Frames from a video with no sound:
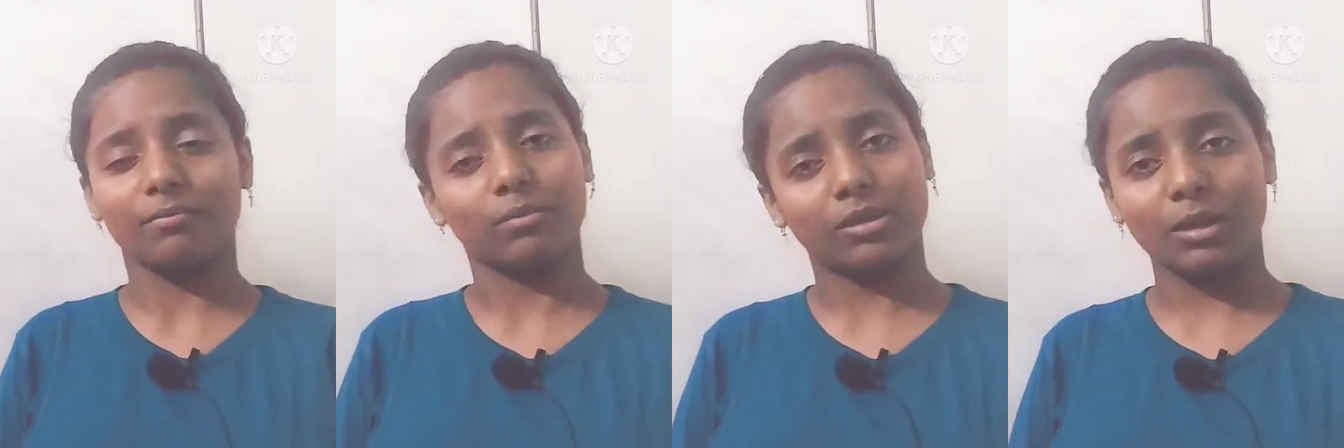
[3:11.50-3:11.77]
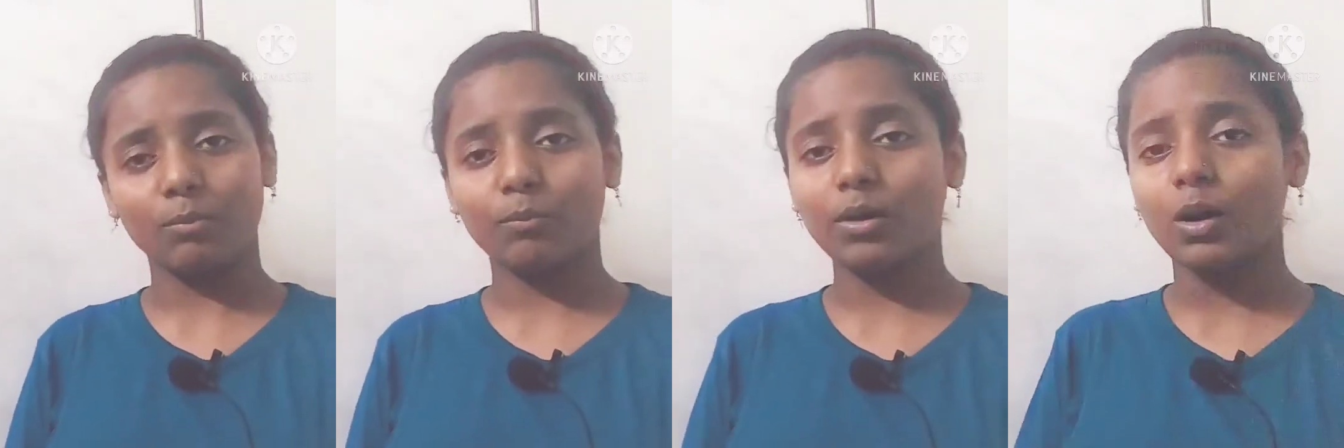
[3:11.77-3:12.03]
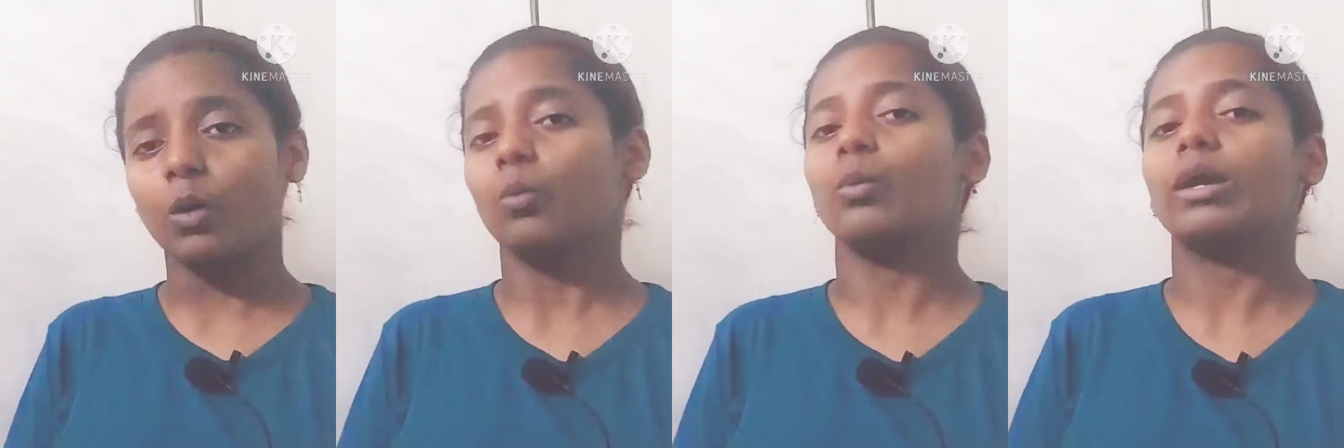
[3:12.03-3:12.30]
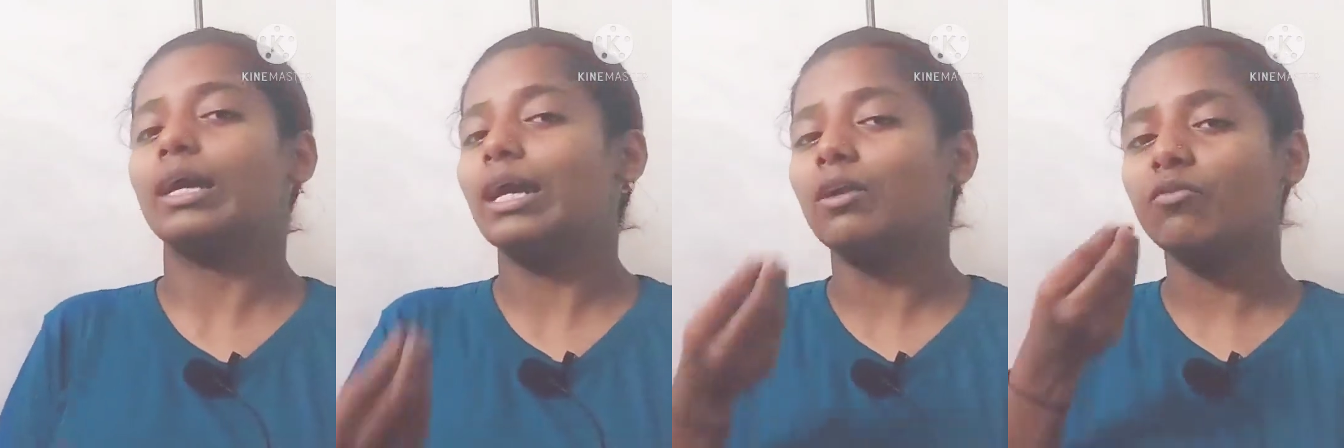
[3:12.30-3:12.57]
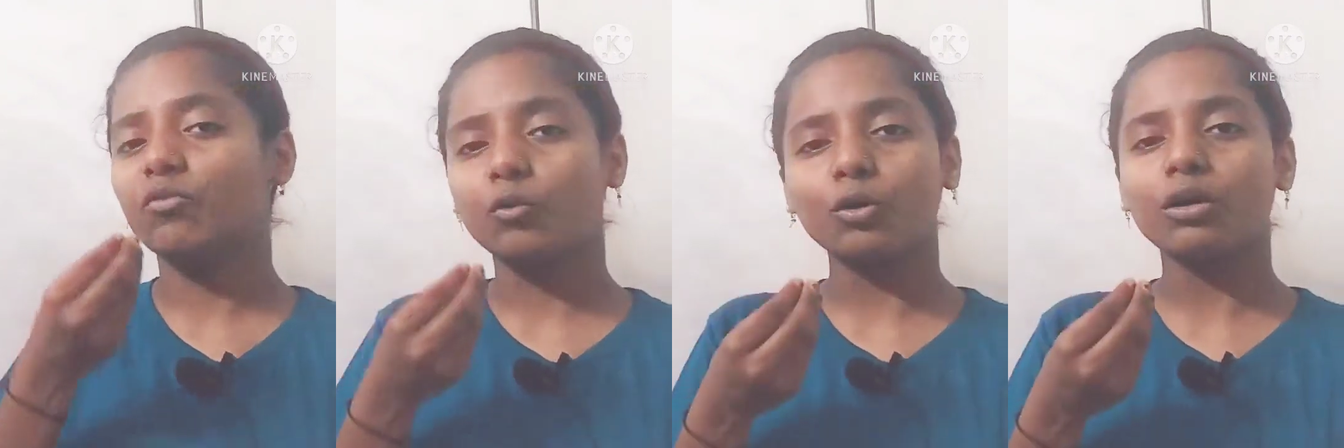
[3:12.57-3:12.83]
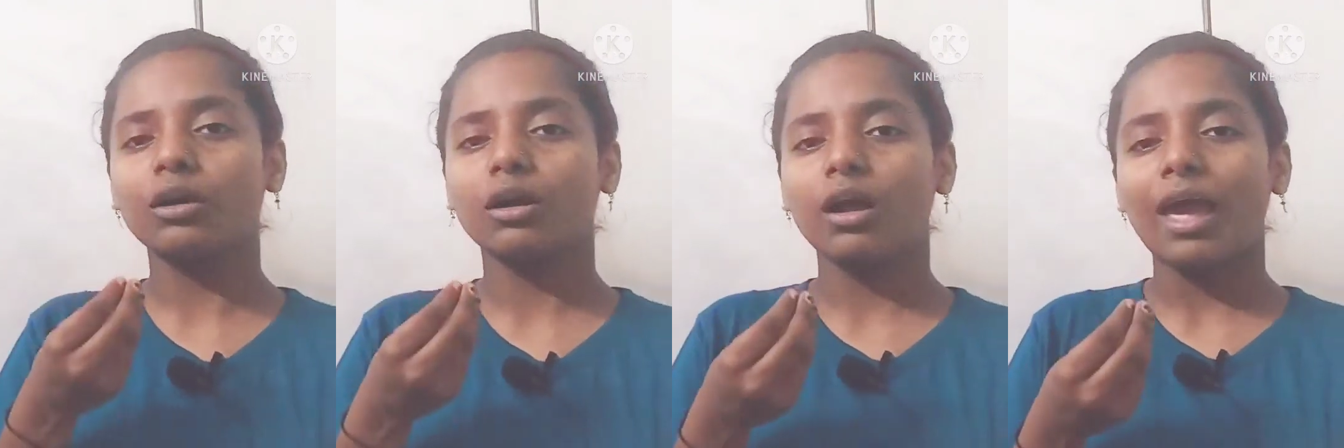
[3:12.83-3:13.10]
simple, we eat
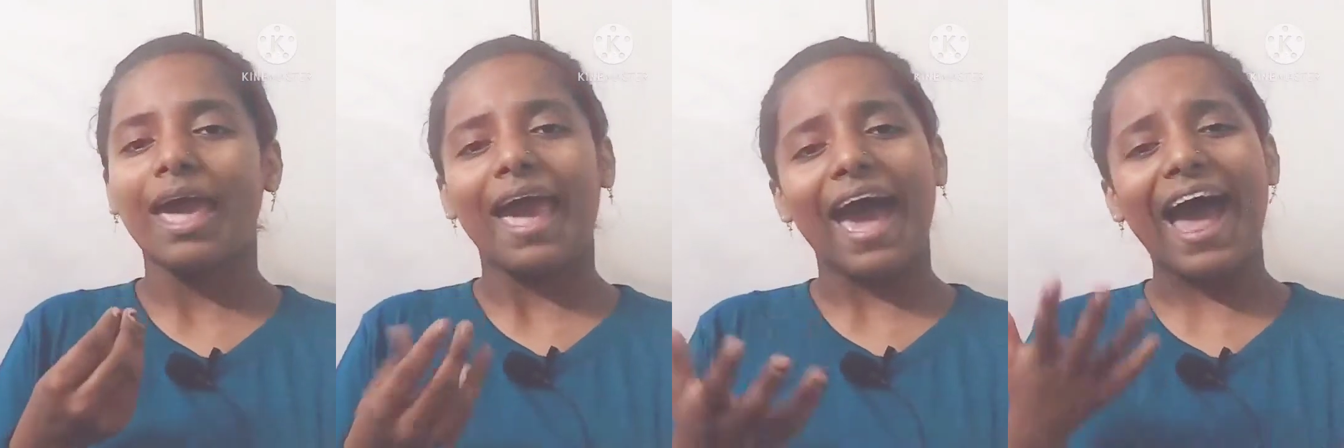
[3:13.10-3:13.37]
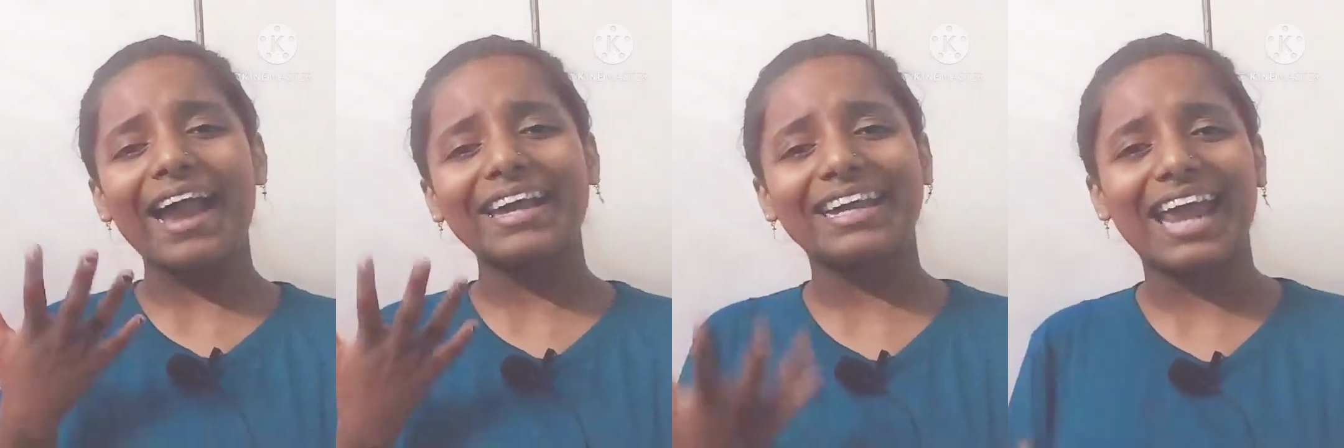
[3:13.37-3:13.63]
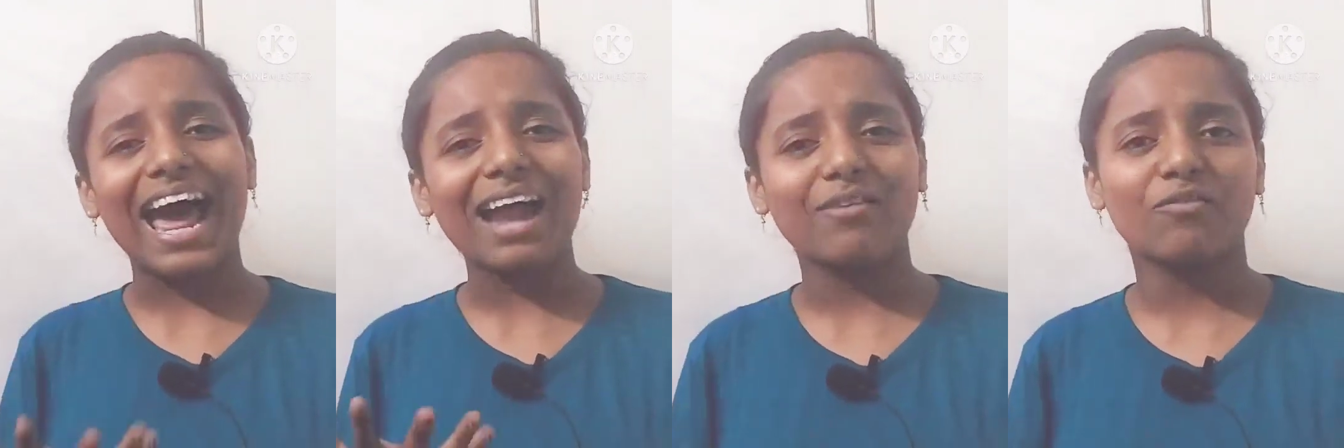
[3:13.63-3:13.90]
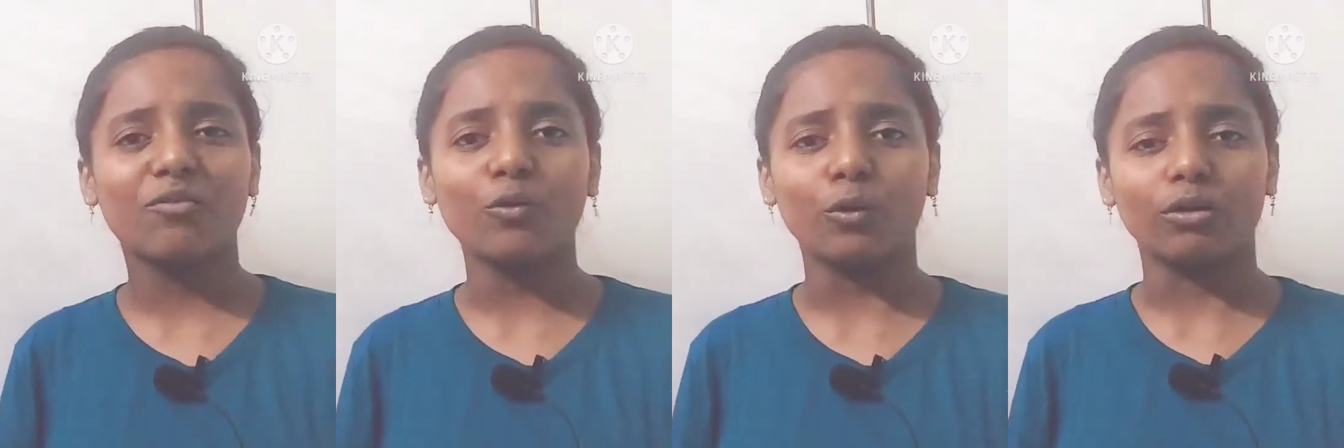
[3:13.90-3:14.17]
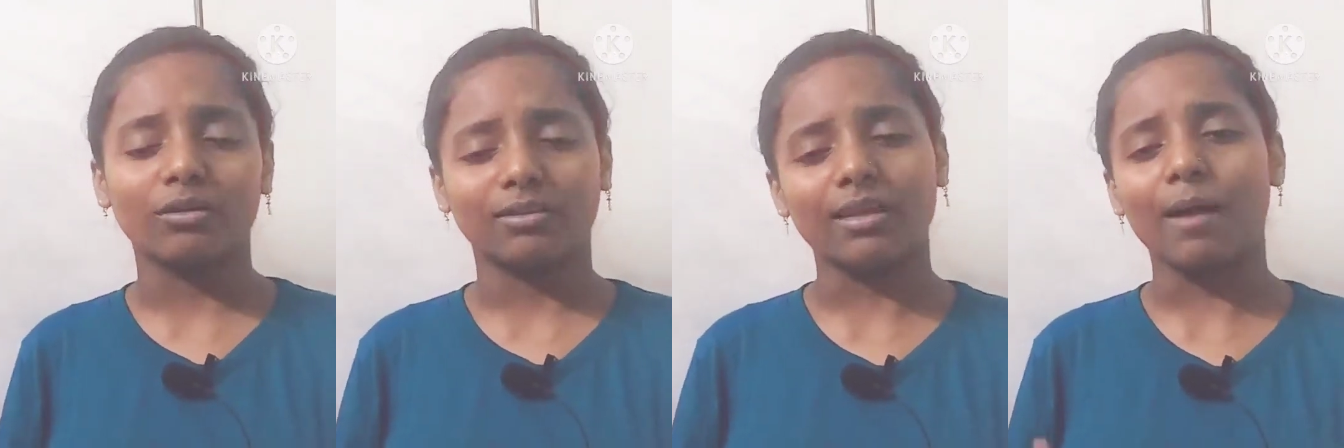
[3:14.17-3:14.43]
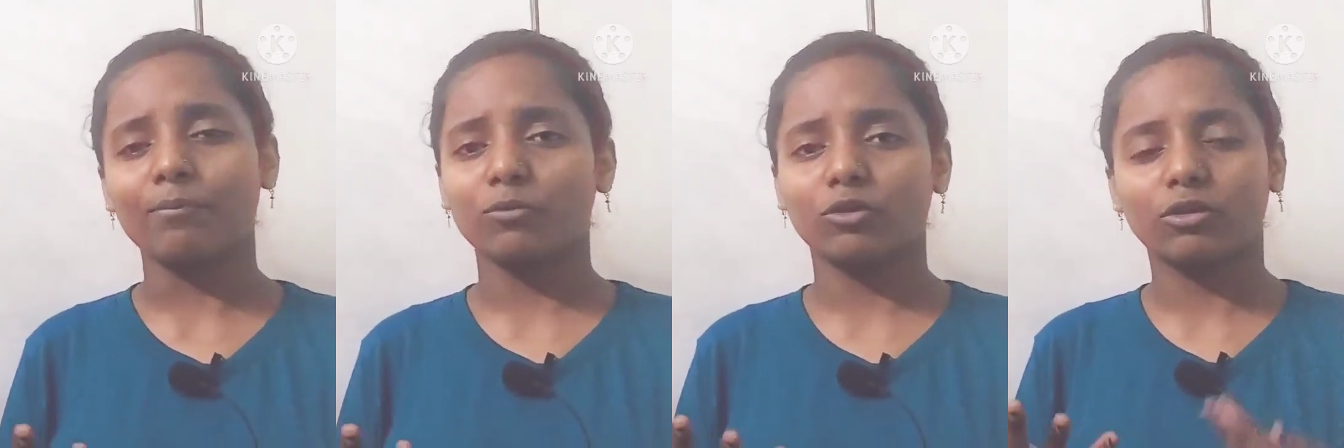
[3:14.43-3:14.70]
food, and that food,
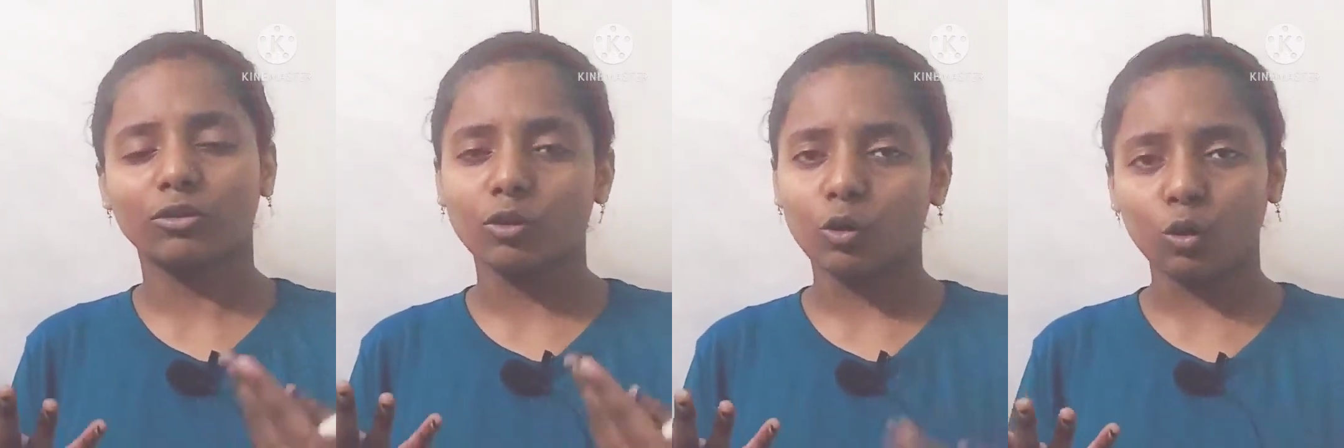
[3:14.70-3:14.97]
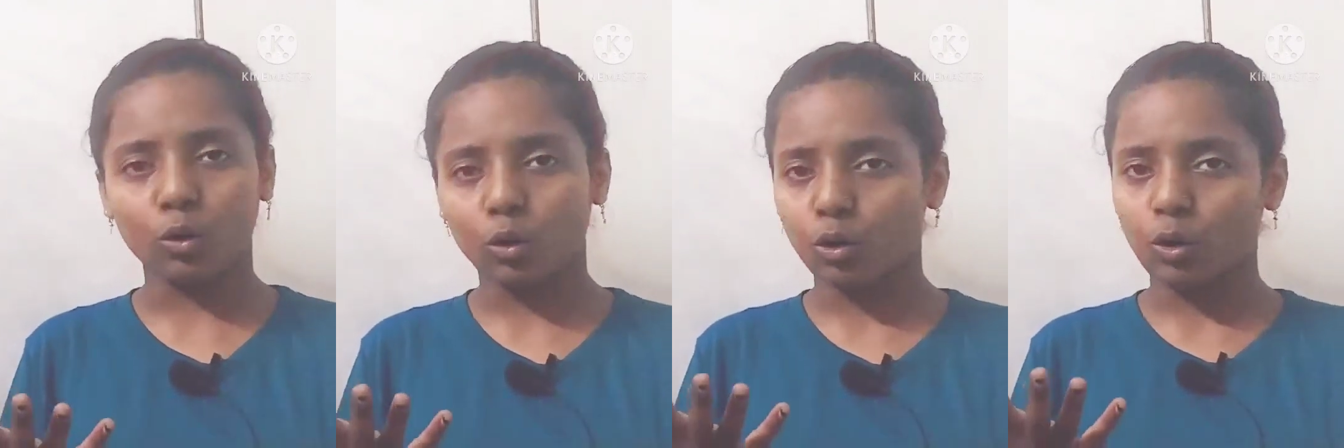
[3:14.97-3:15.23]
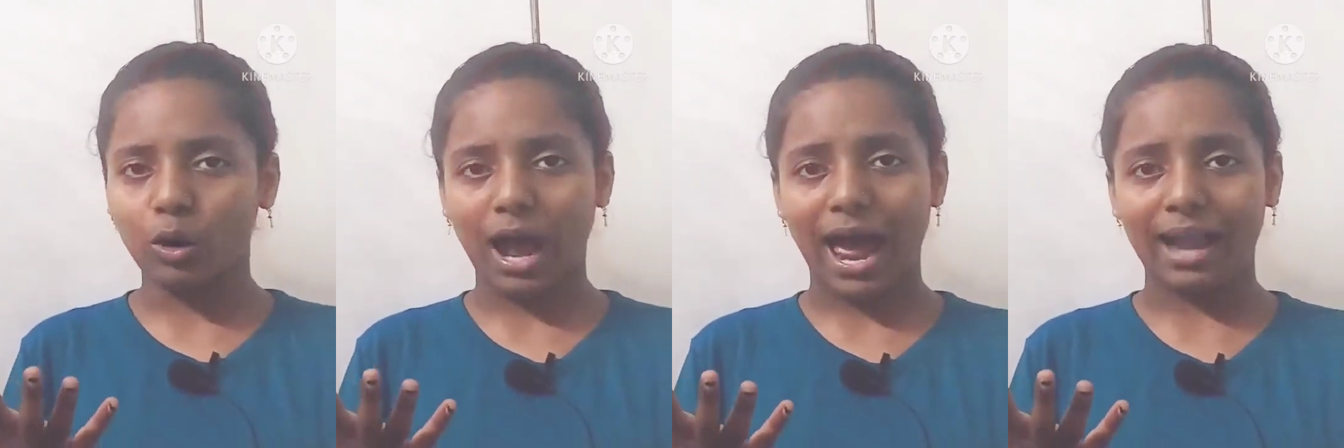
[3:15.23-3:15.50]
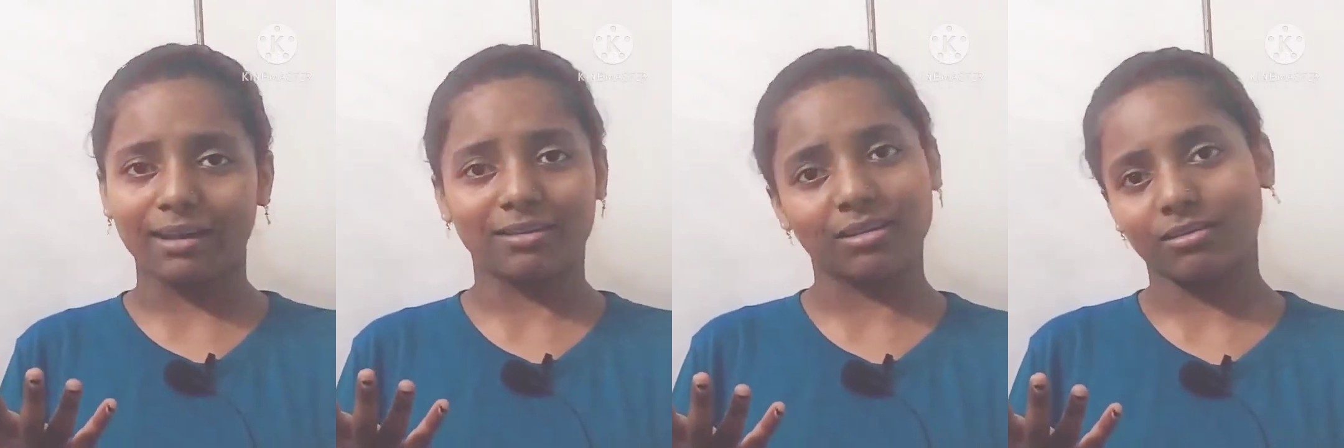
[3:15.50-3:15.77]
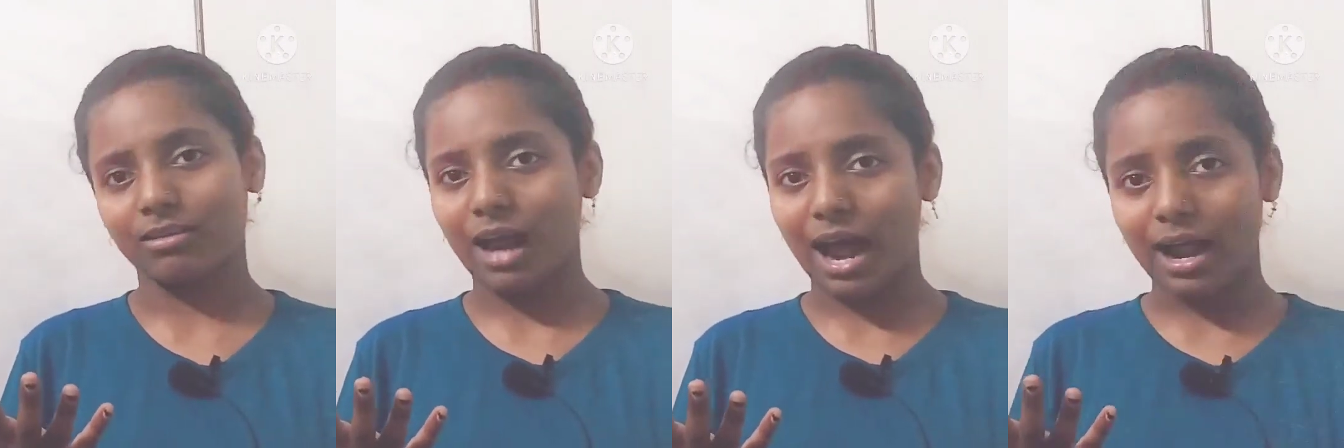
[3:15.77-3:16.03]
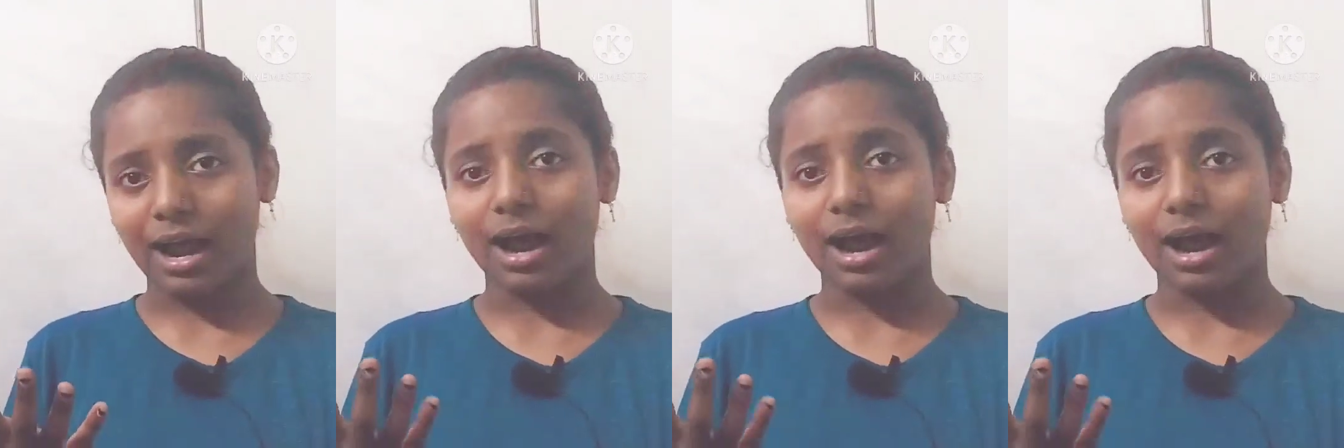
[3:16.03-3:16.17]
some so go and just